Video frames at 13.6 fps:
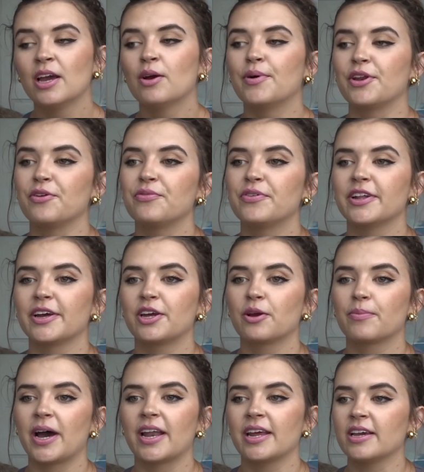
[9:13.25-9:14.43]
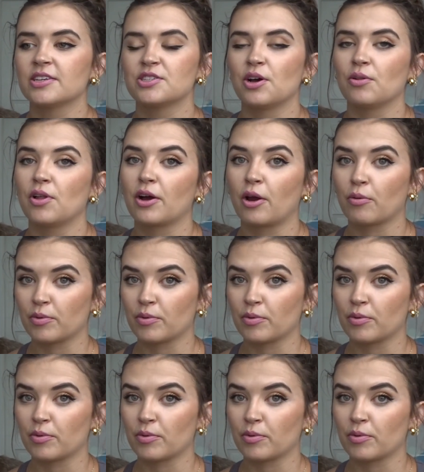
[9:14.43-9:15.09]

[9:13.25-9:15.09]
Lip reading: When you feel like your body is no longer